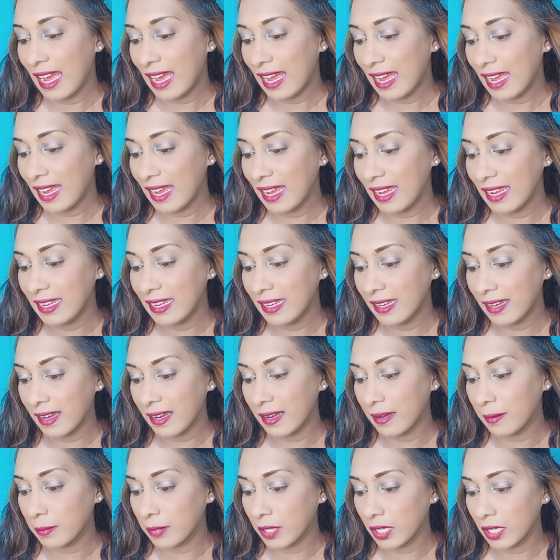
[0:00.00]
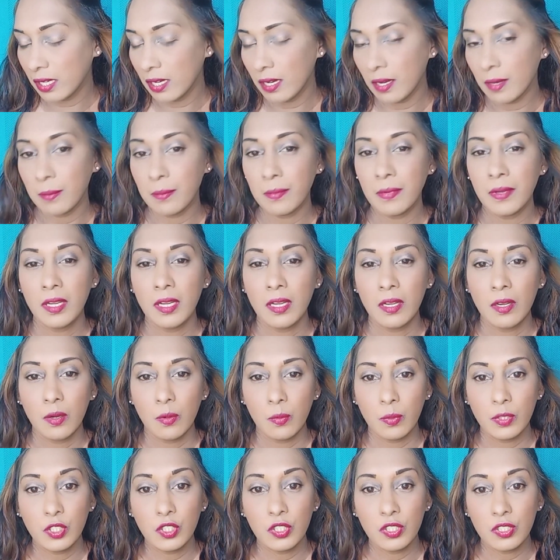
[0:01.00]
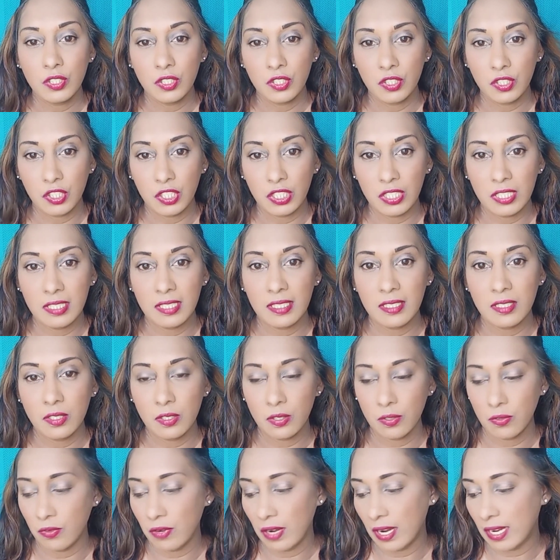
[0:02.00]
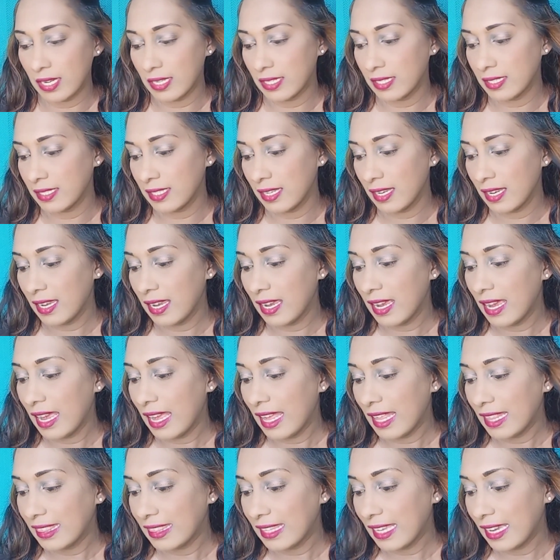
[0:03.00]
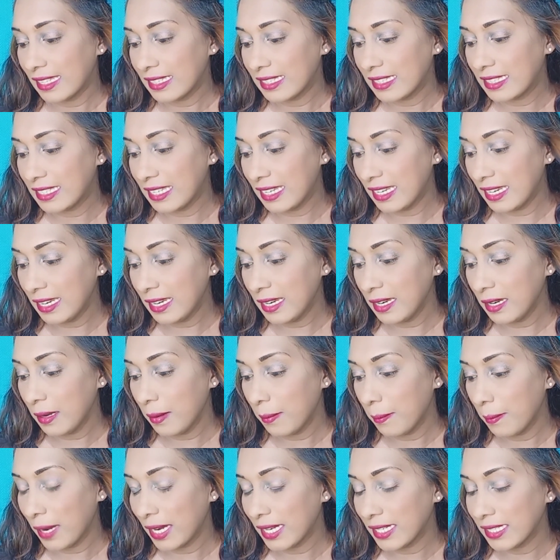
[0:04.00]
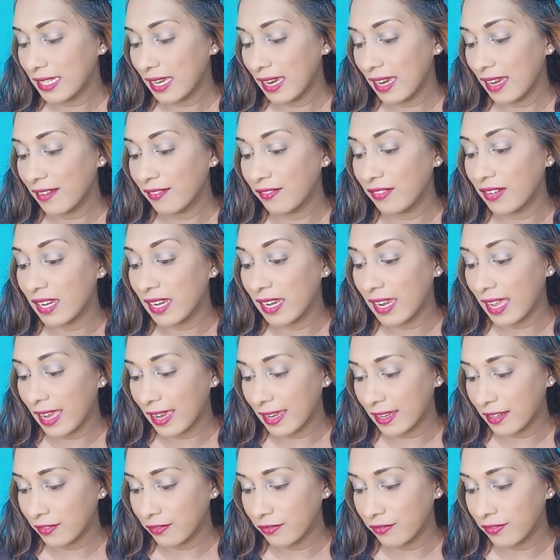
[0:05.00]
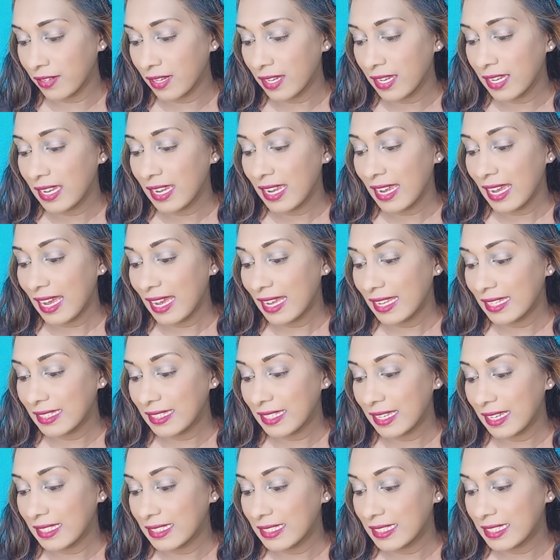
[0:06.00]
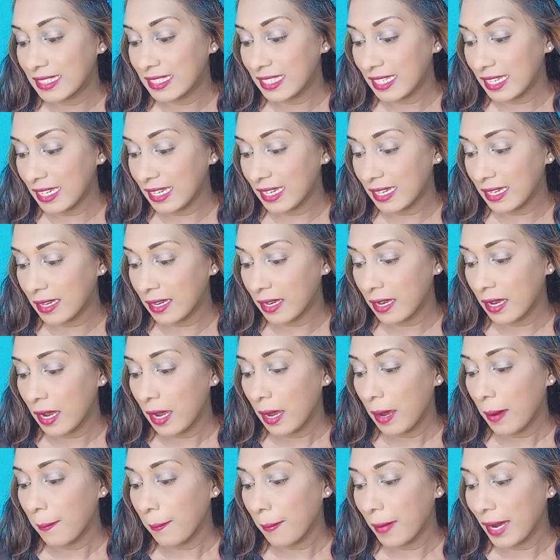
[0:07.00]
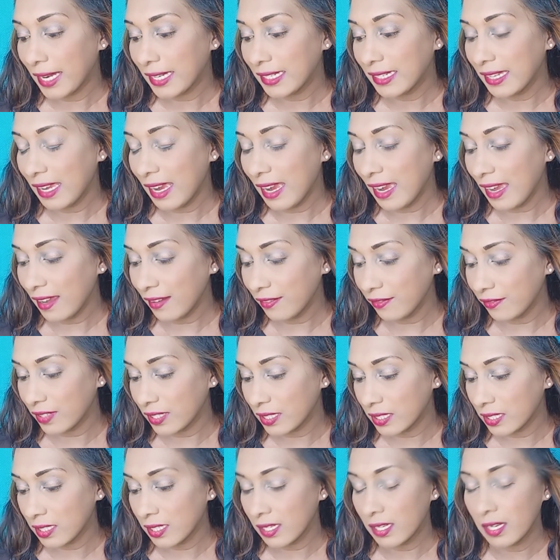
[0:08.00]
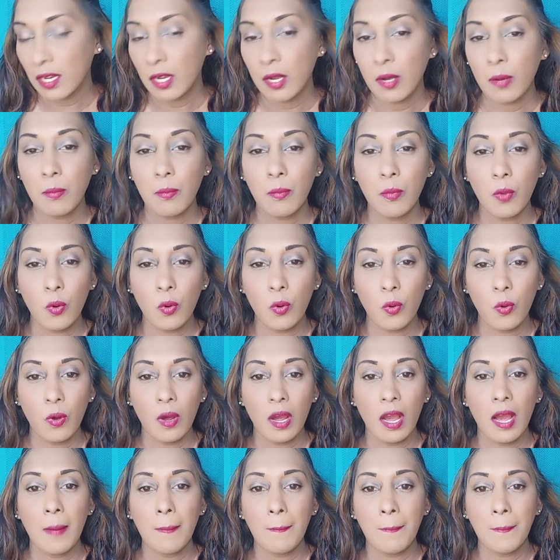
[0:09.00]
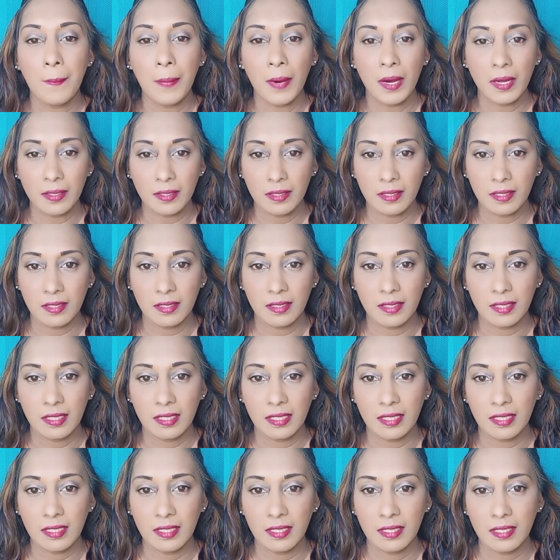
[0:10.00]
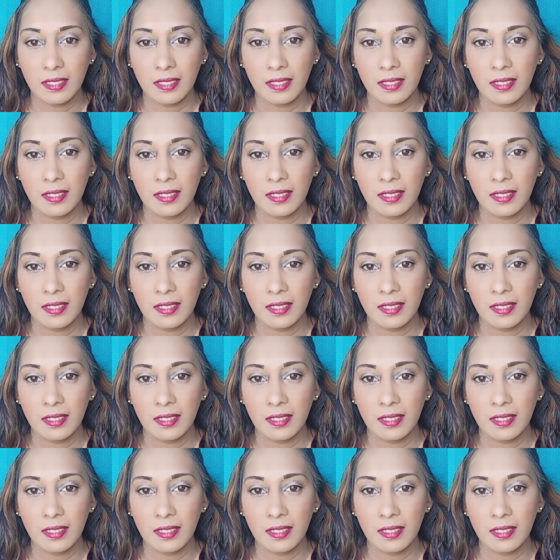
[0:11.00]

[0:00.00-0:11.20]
I am come, which is Jesus Christ, that they might have life, and that they might have it more abundantly.